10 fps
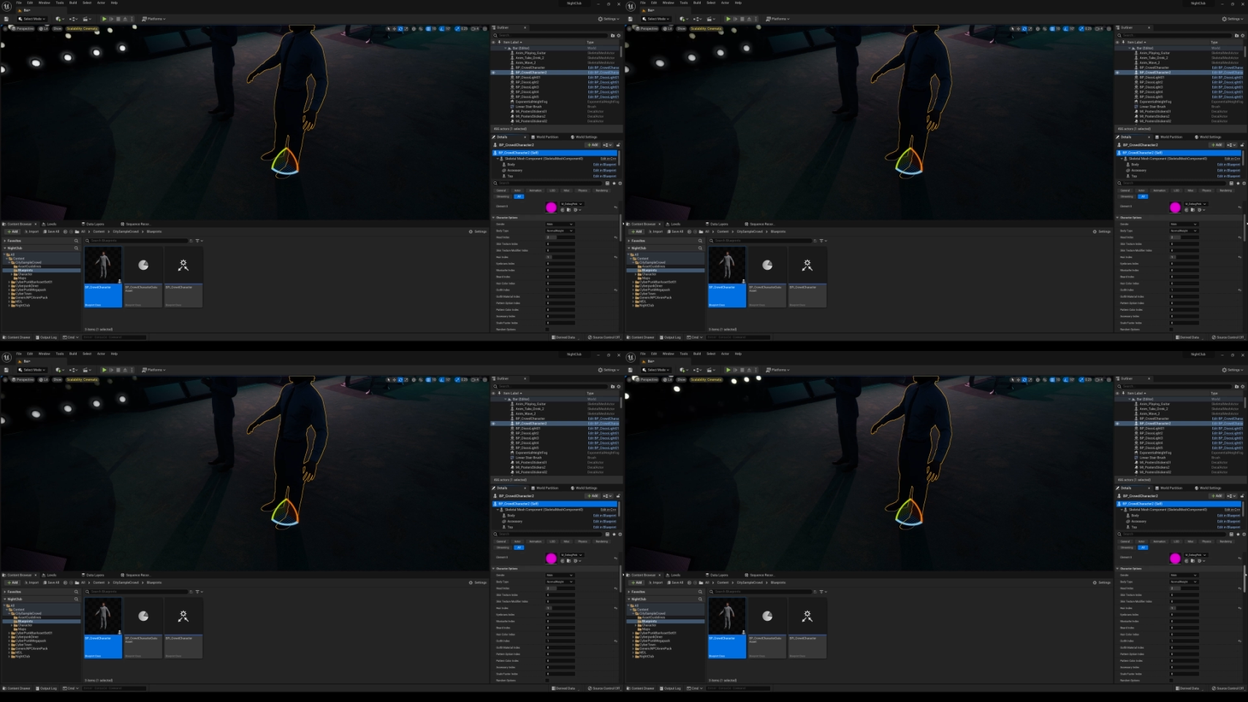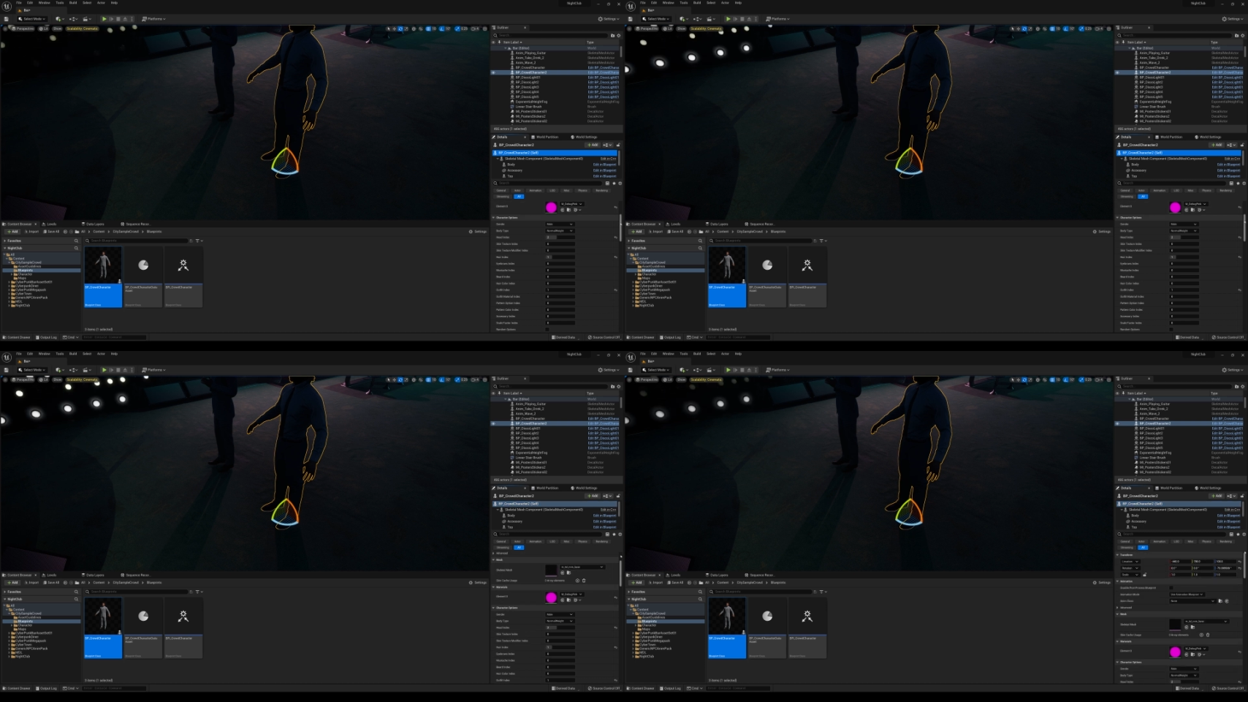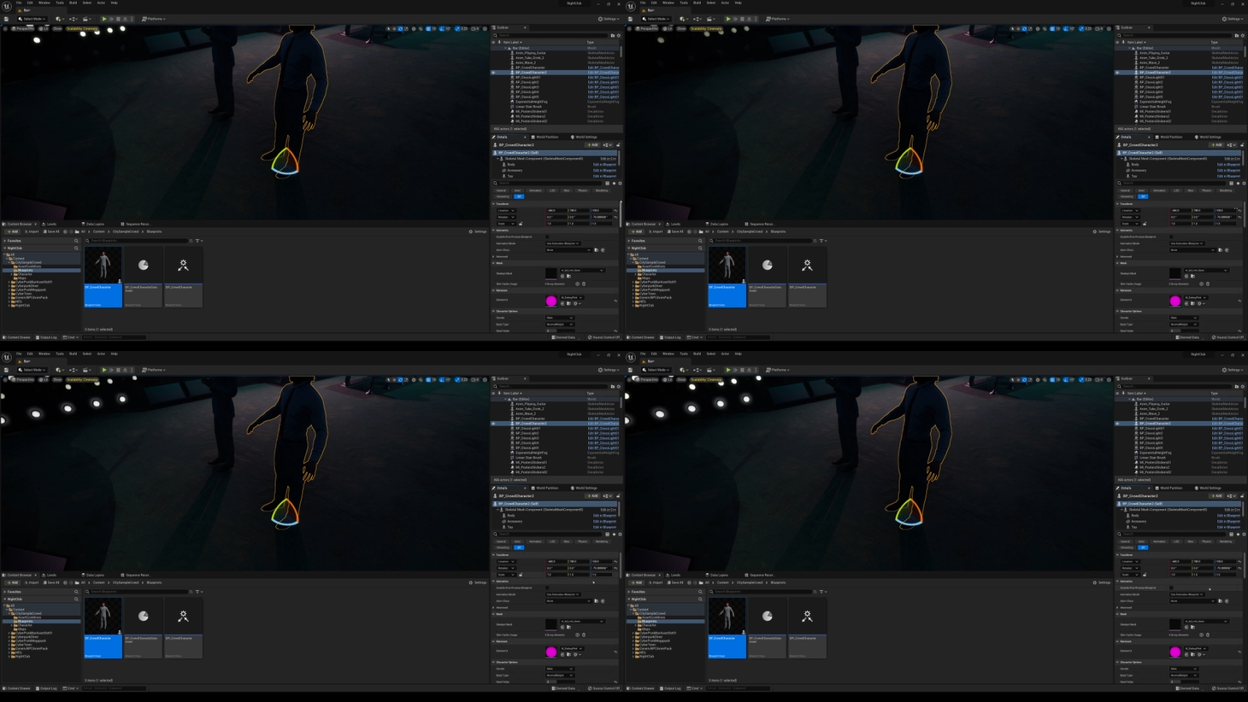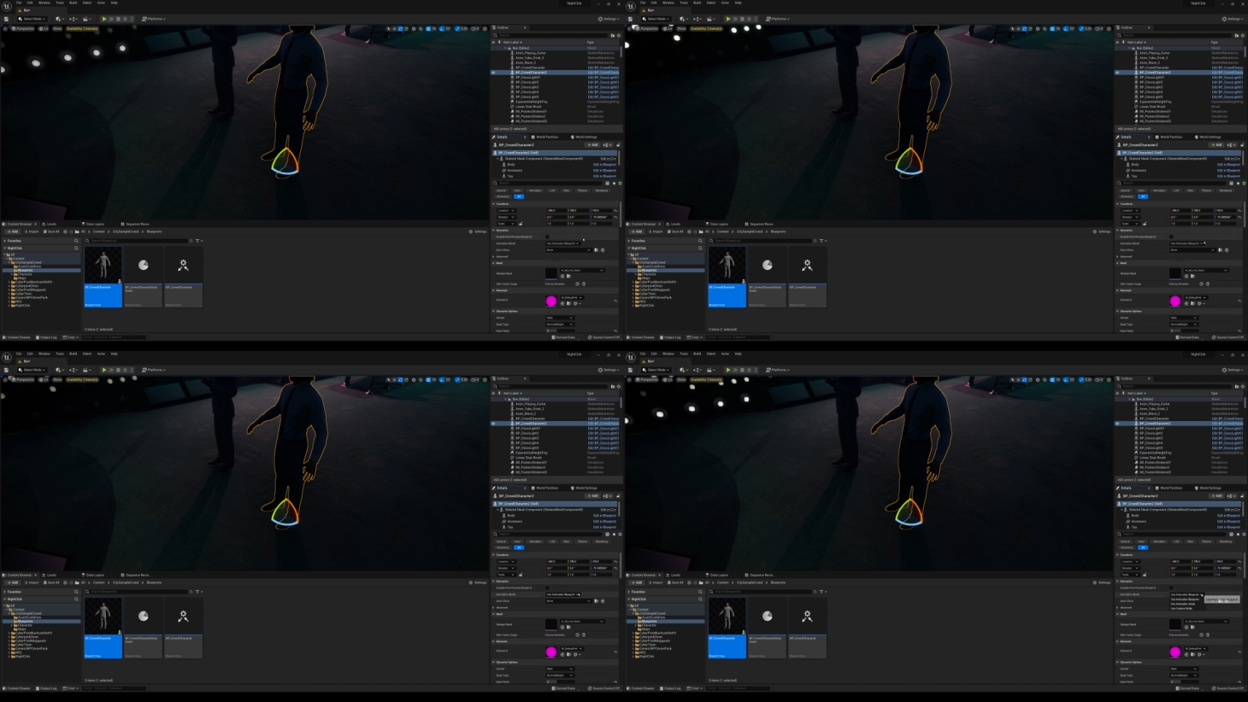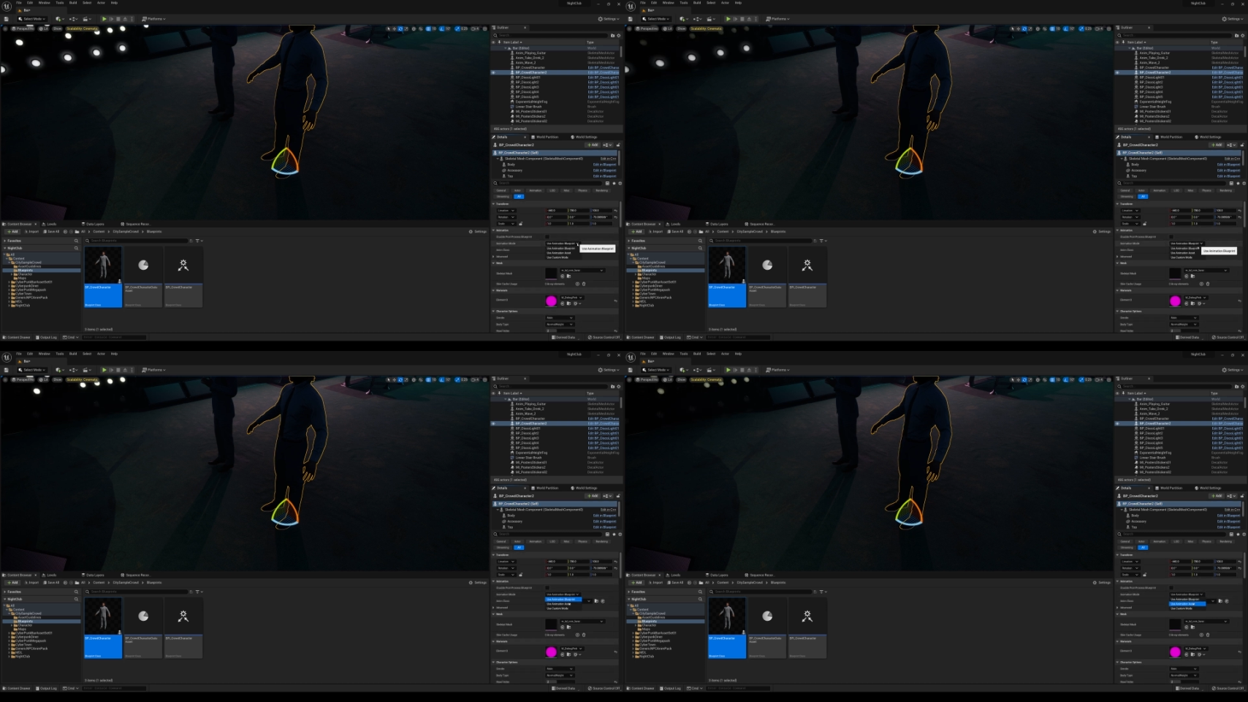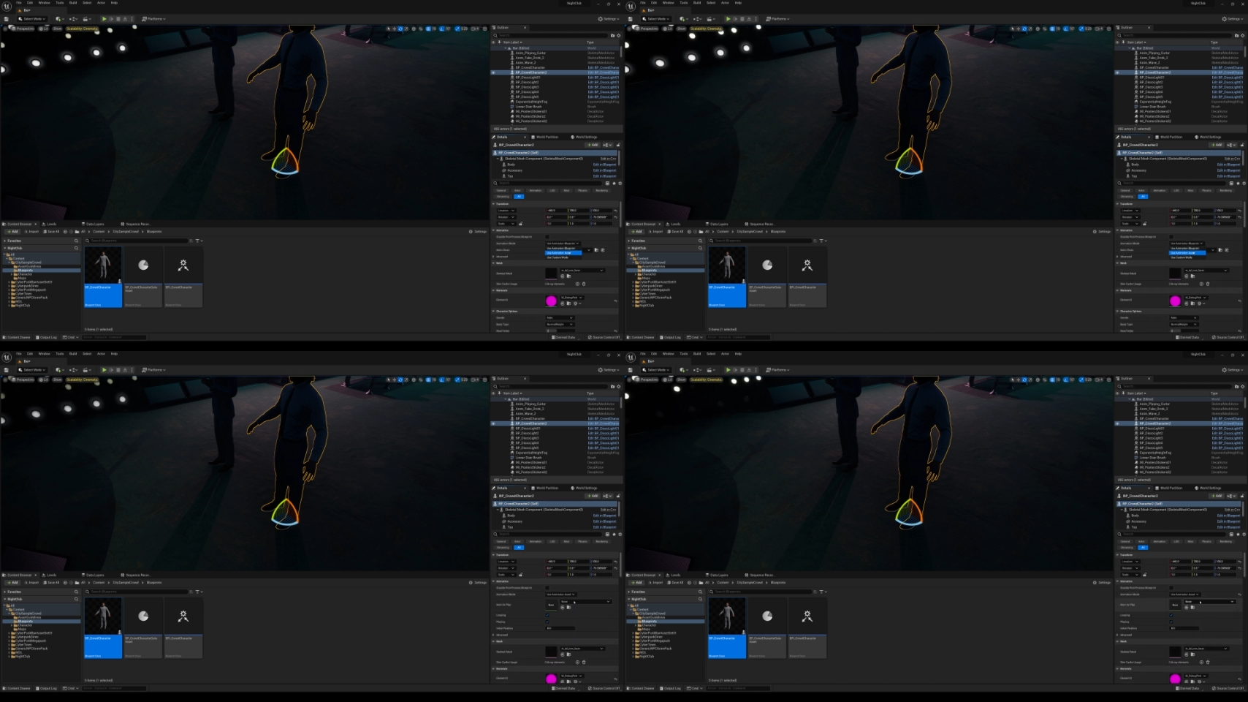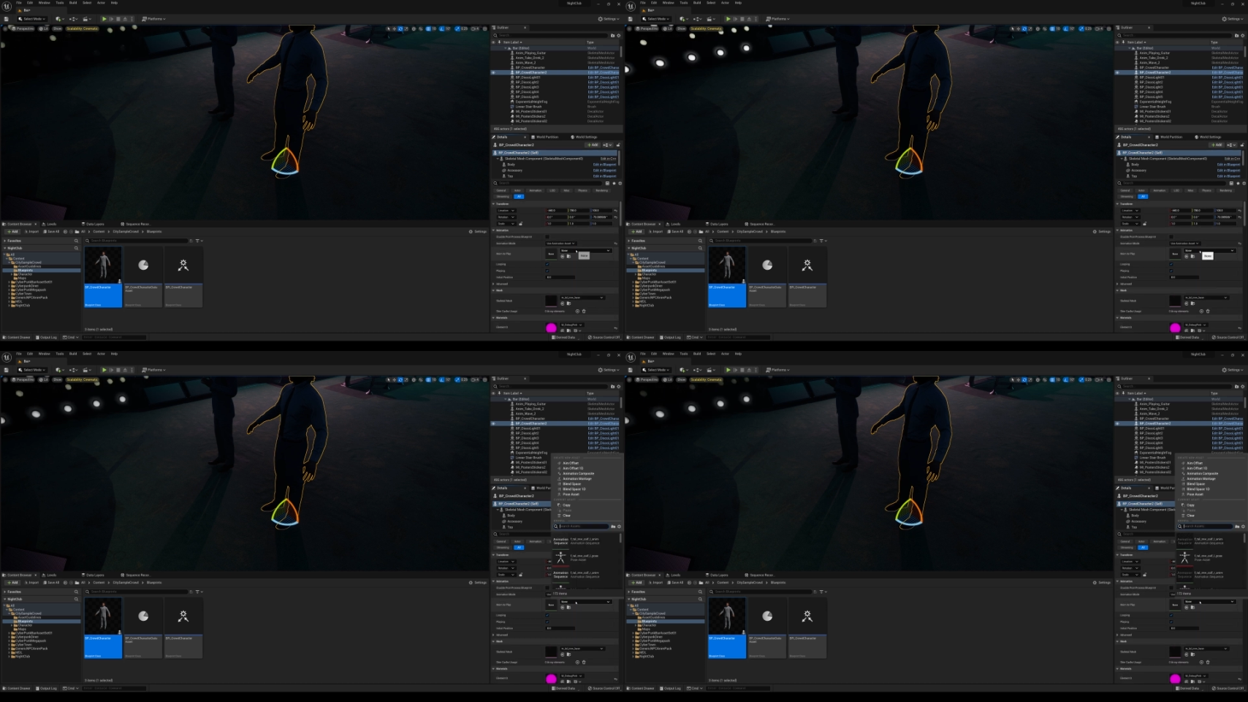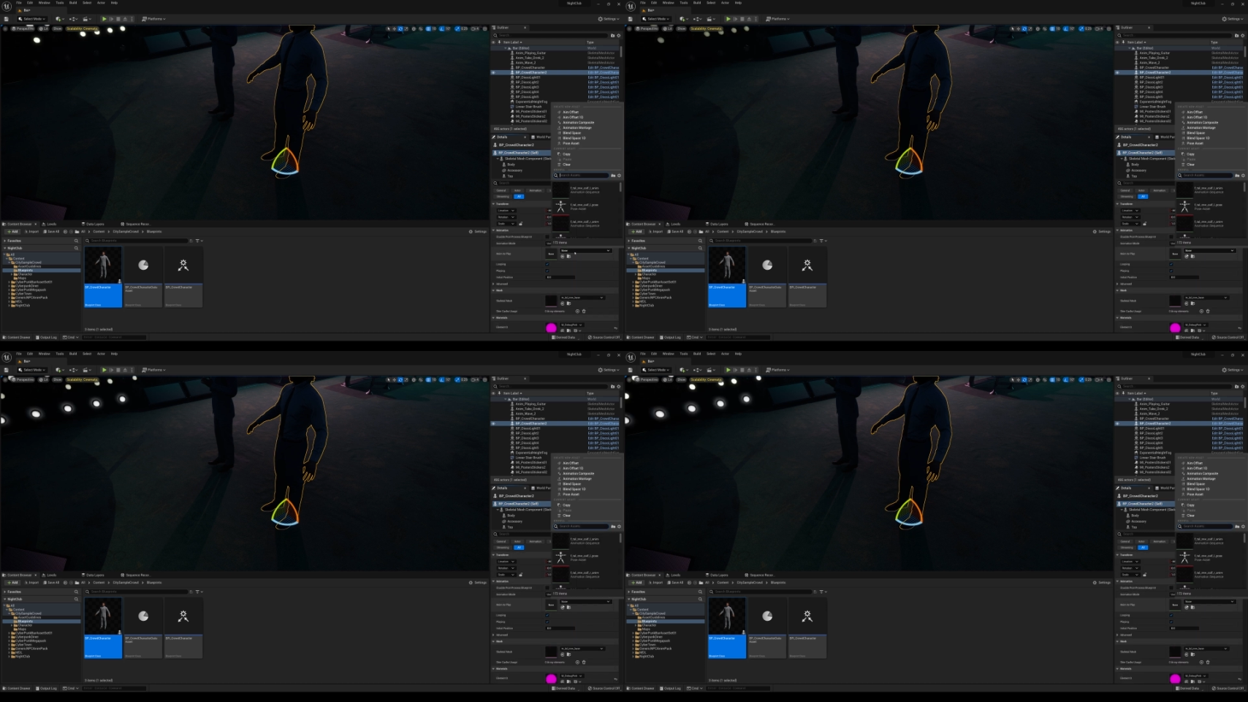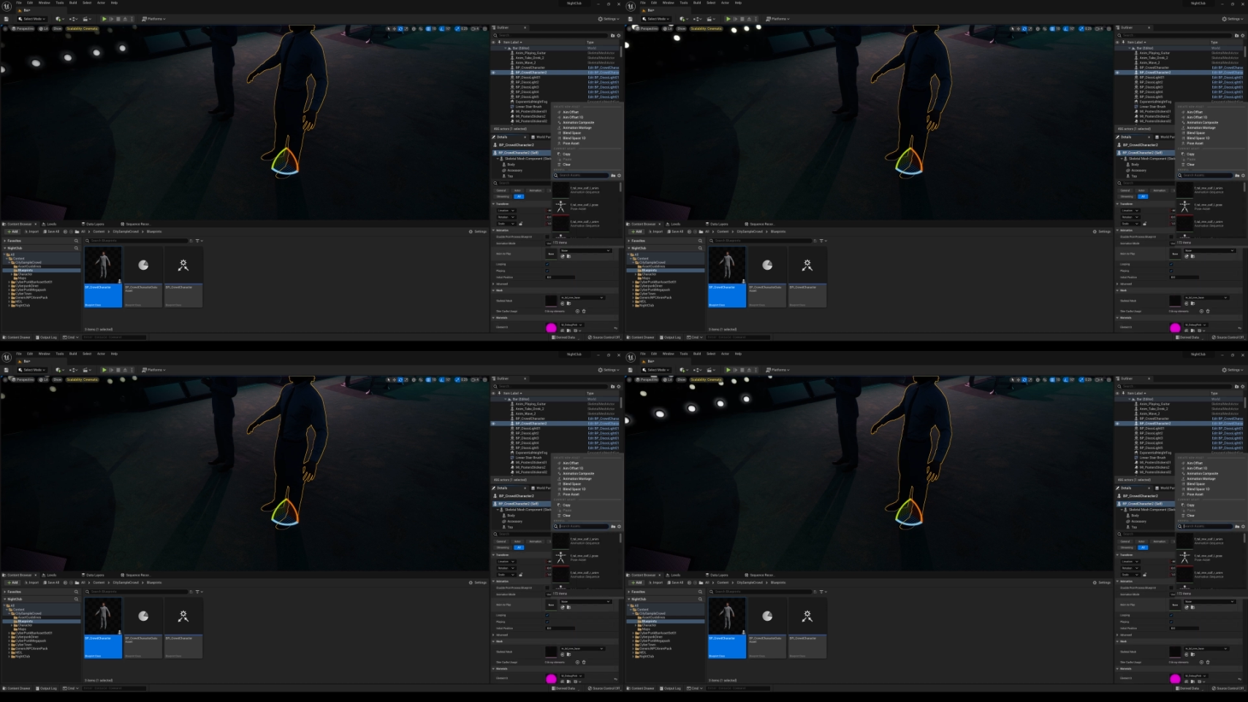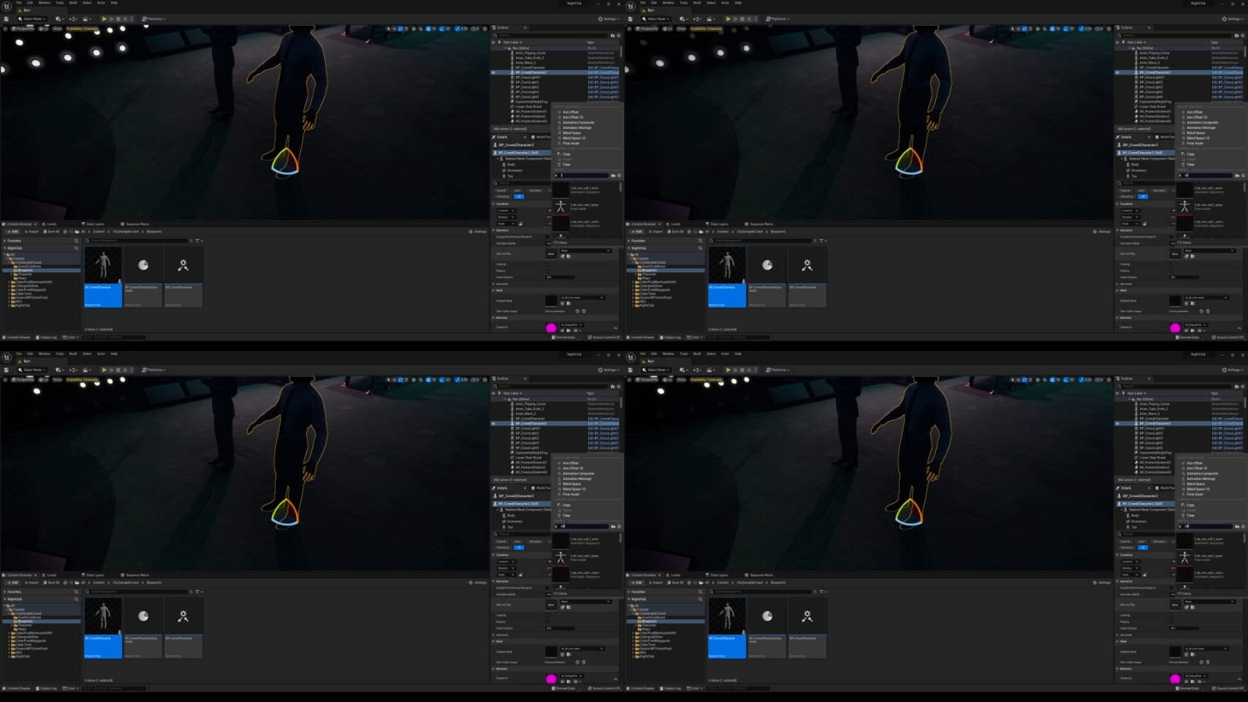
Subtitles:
No face is visible, so there are no lips to read.